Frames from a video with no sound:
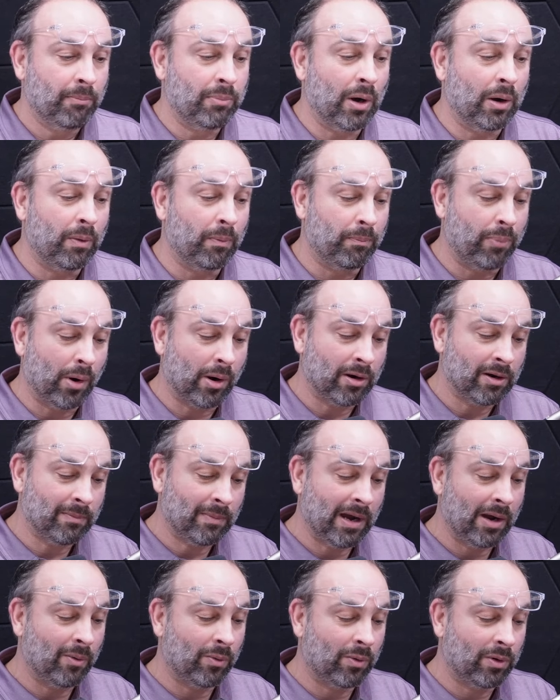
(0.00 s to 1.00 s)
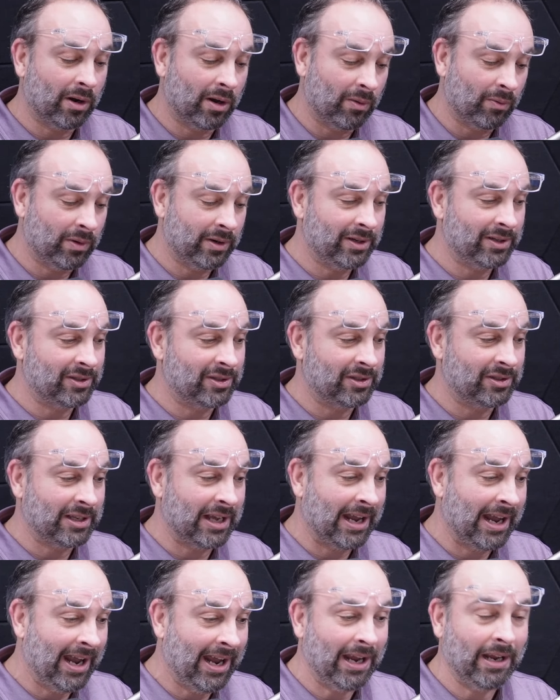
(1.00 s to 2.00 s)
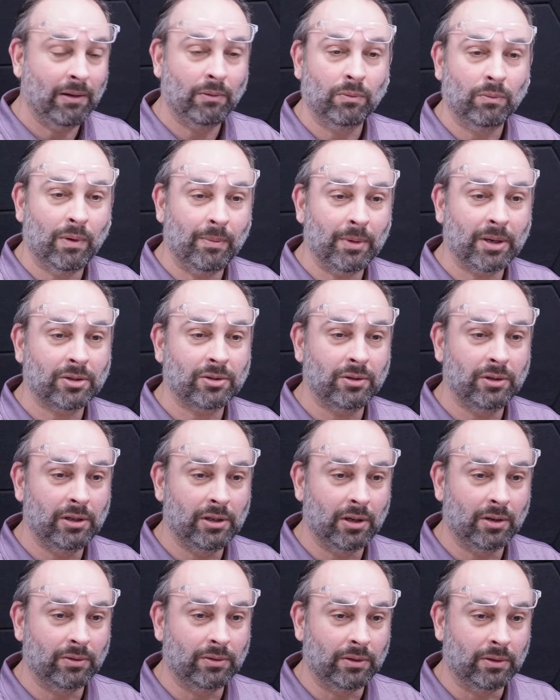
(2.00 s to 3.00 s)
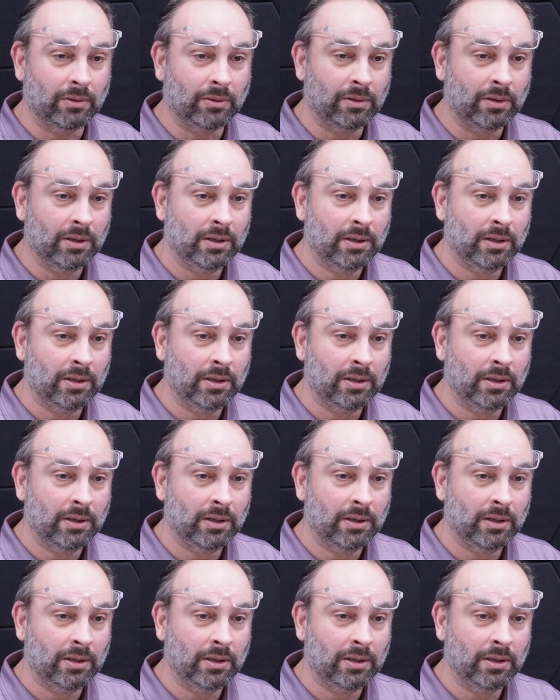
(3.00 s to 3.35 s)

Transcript: But part of my one-on-one is to say, hey, what mixer you go to?